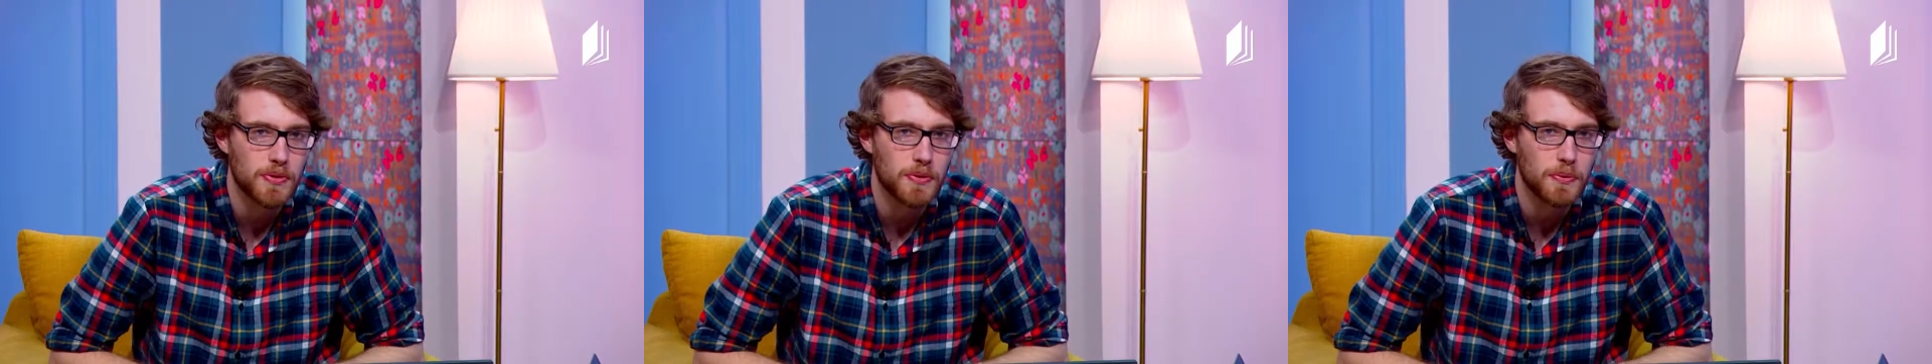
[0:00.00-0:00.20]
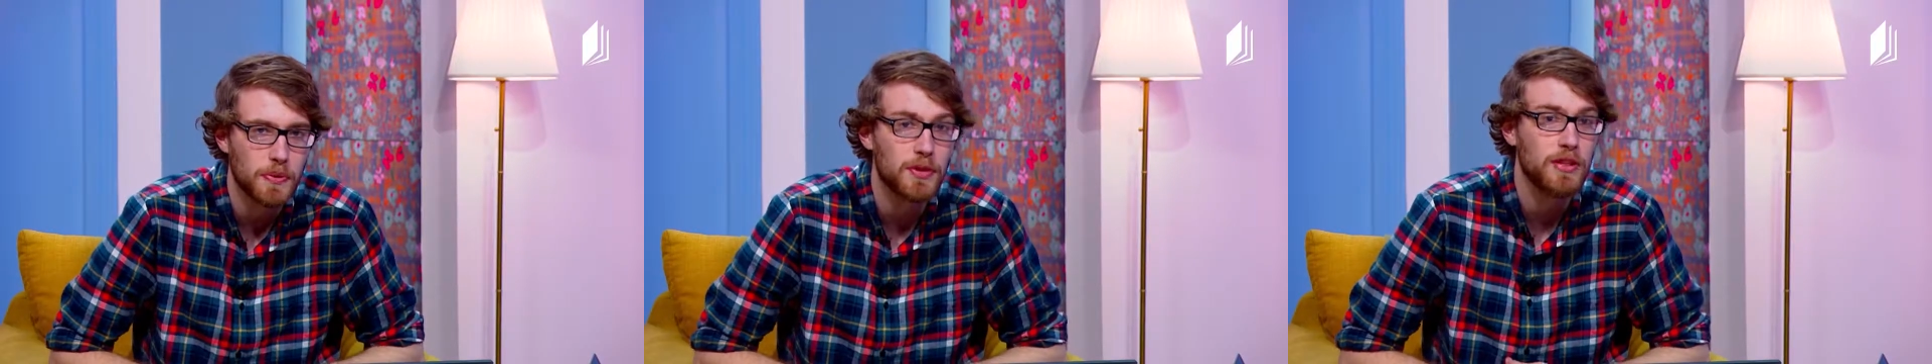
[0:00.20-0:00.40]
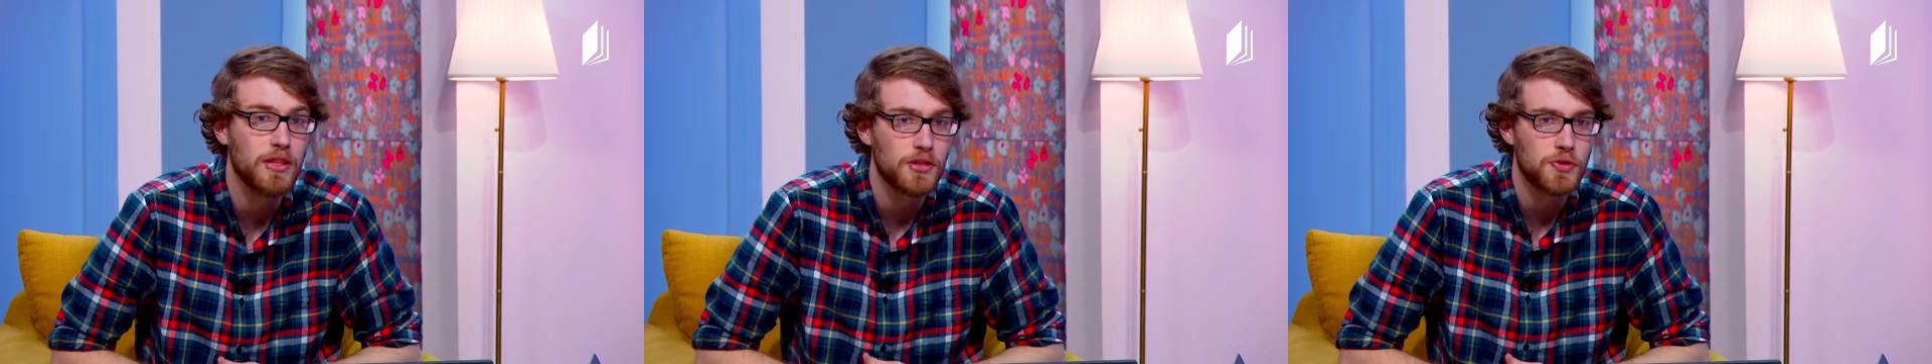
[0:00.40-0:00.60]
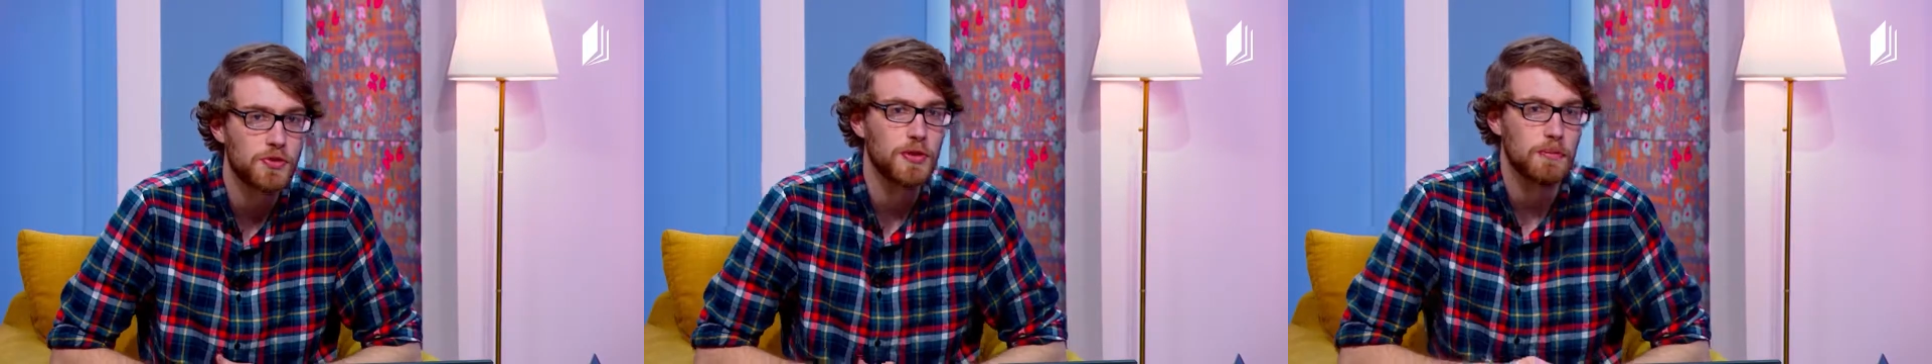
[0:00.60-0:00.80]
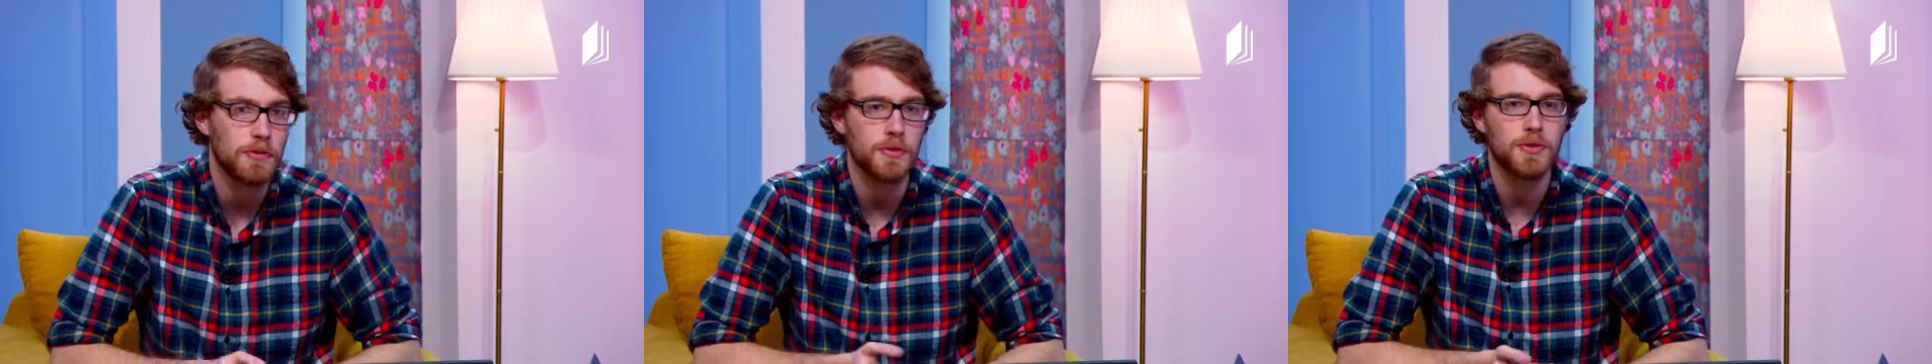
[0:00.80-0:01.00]
will
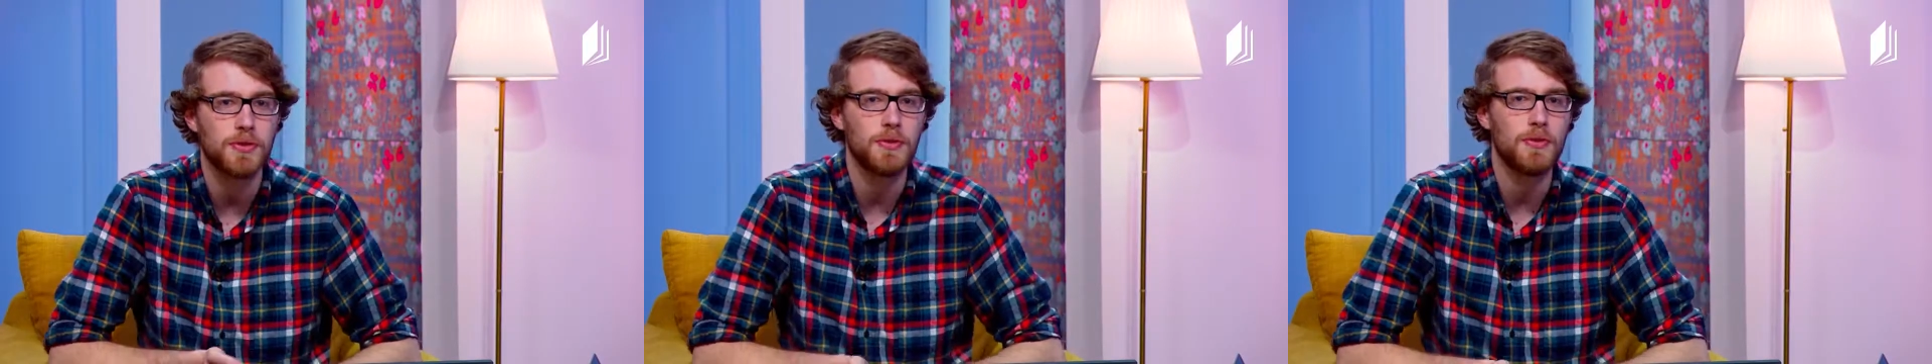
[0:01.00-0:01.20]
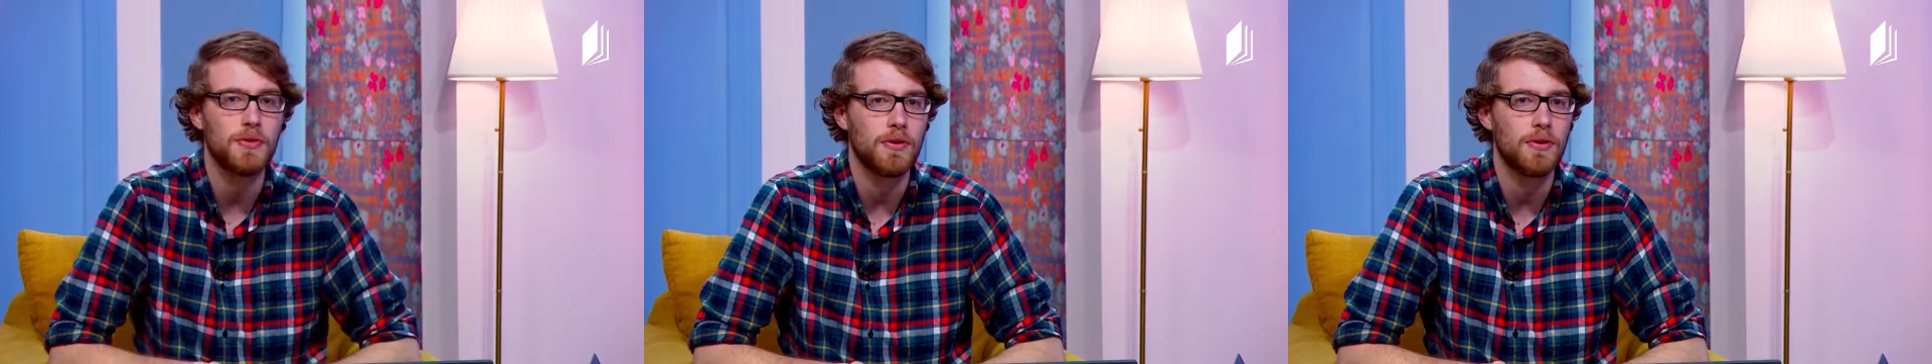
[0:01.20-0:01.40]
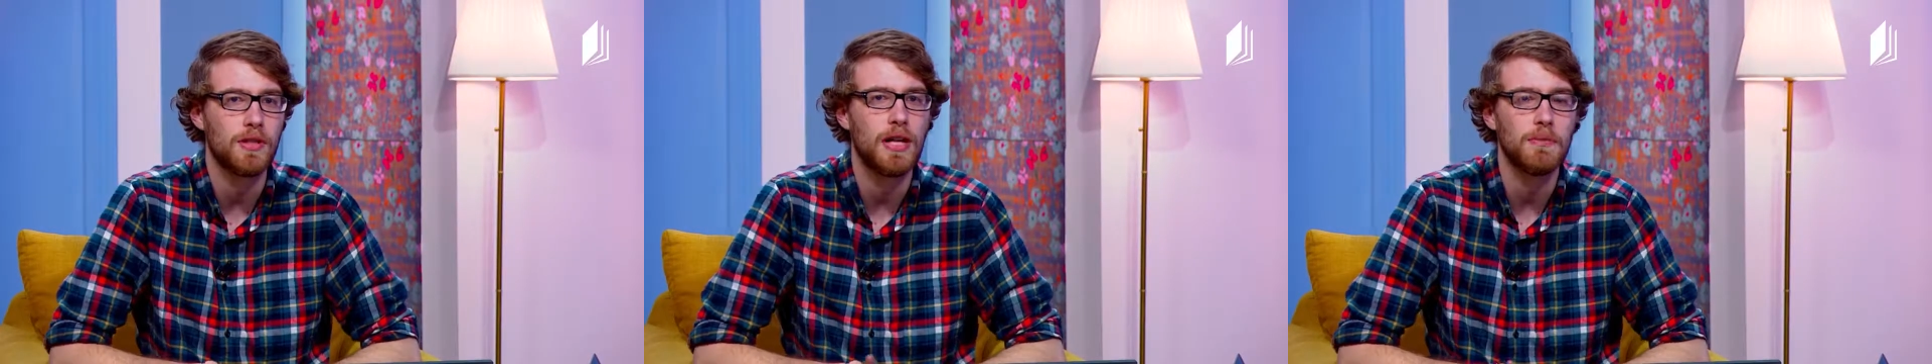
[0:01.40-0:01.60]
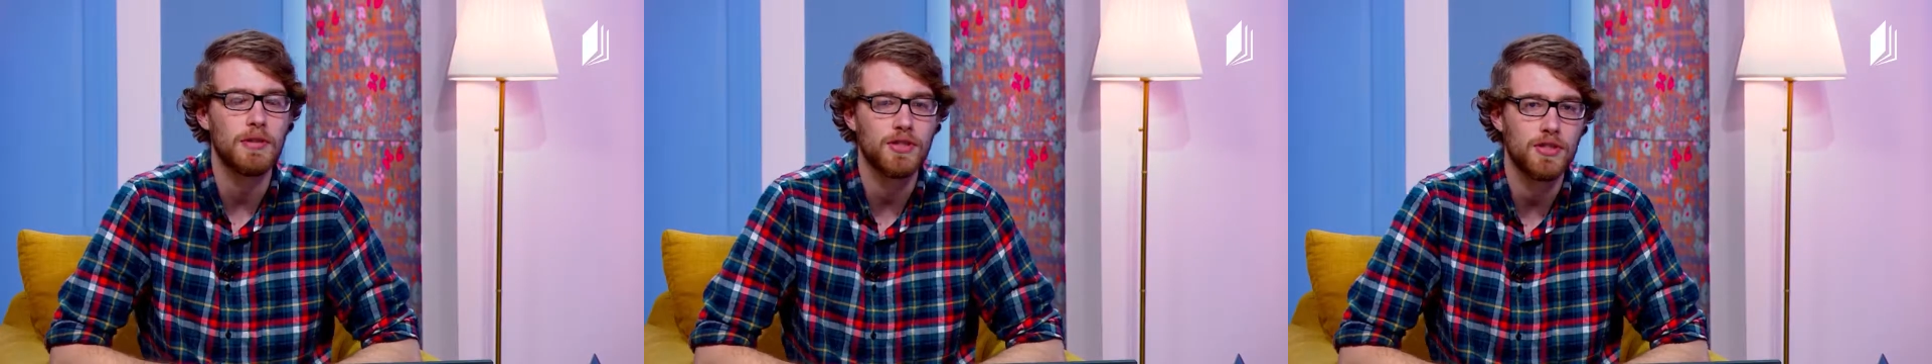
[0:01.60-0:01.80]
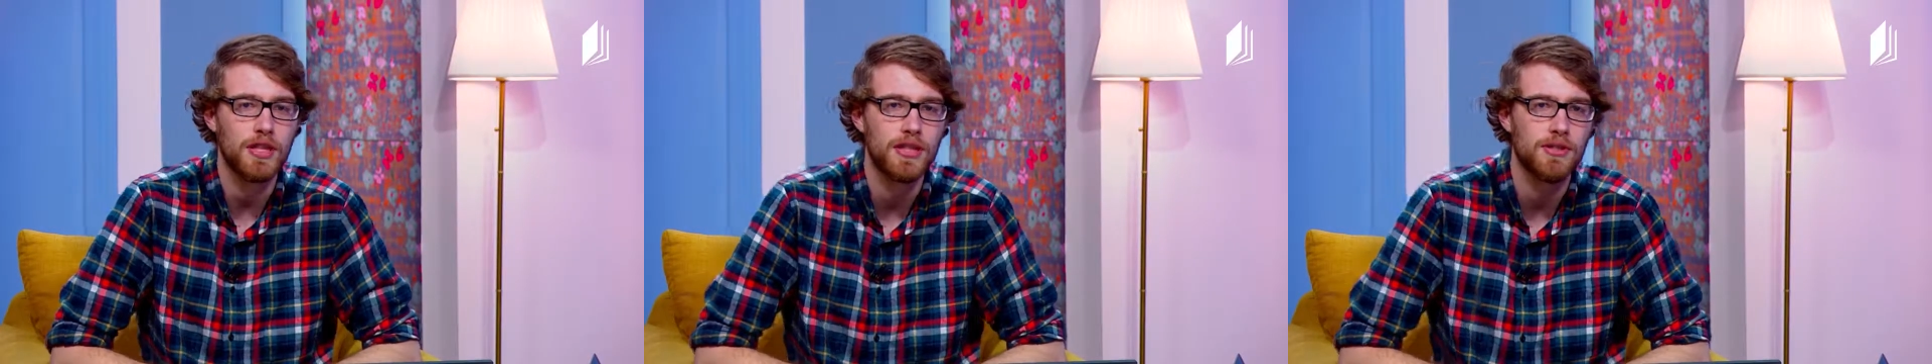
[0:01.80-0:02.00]
contribute to climate
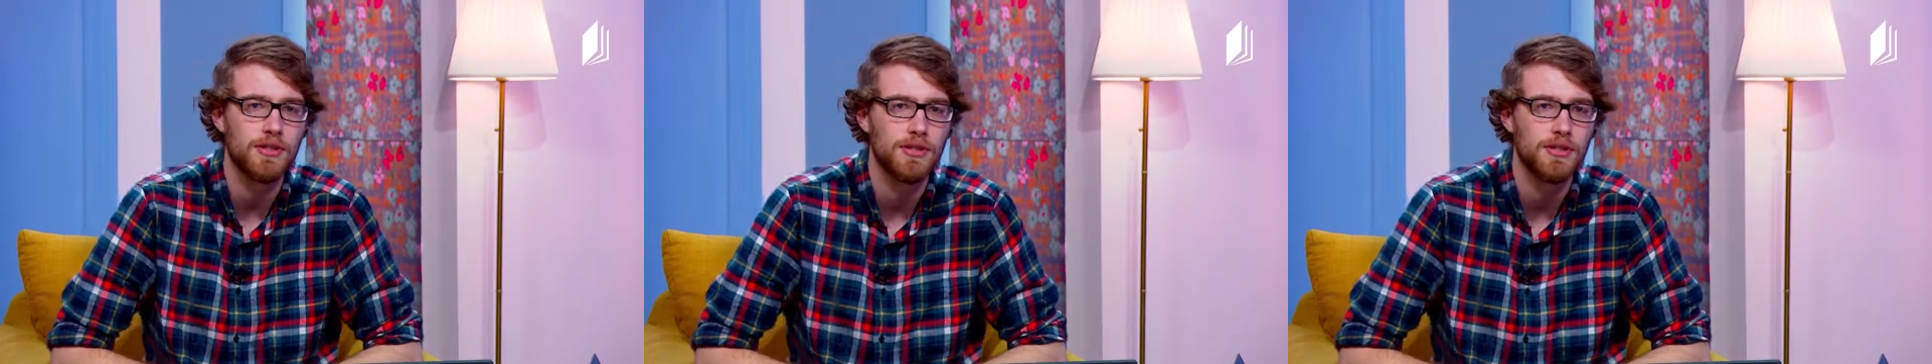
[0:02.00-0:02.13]
change.